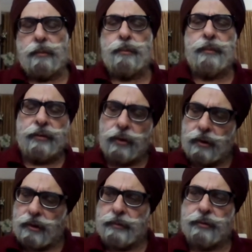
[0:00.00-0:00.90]

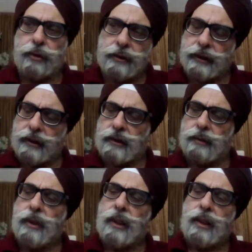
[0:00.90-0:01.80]
before
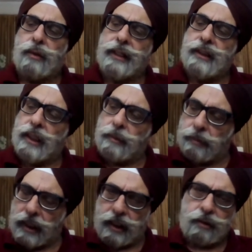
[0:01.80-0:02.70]
Sikhism, when
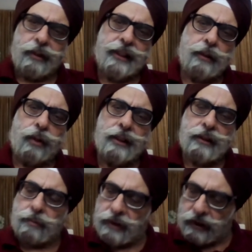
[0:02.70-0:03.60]
they won
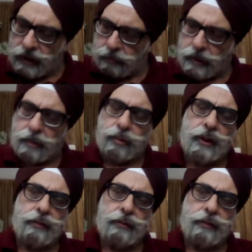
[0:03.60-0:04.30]
something, they put the